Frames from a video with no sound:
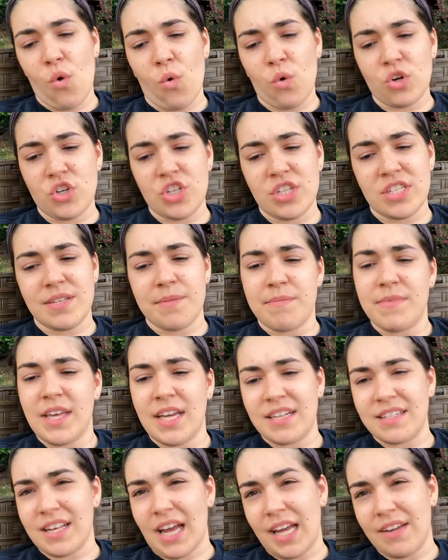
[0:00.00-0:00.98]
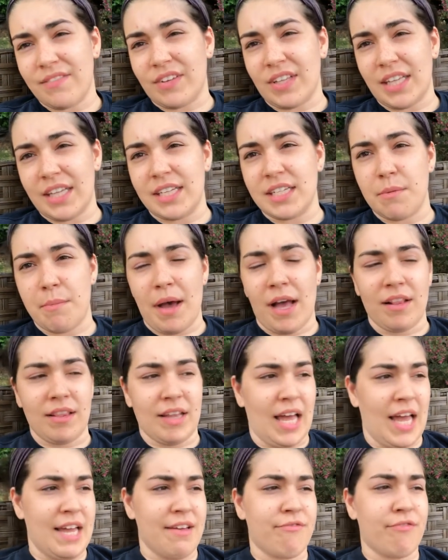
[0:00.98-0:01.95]
or just some things that I've gleaned about
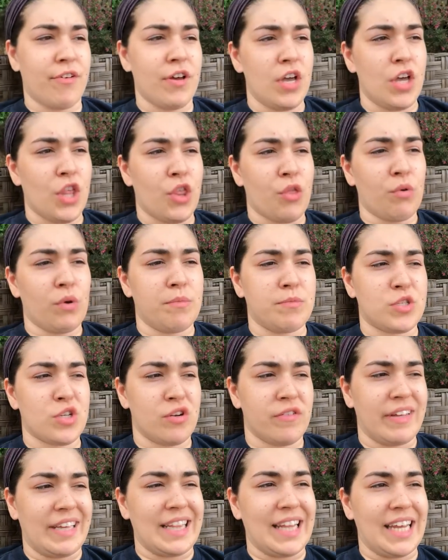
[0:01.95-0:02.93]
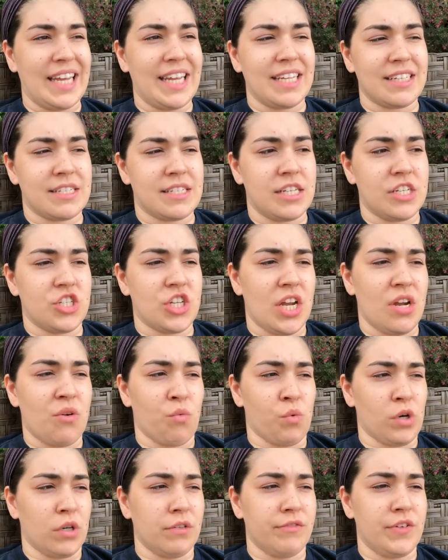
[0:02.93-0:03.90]
life through observing the E S T J
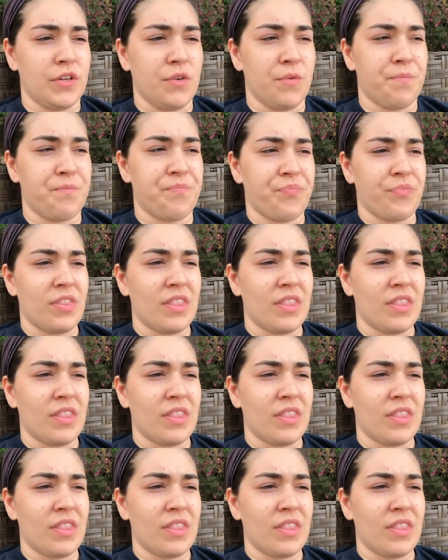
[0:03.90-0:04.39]
worldview.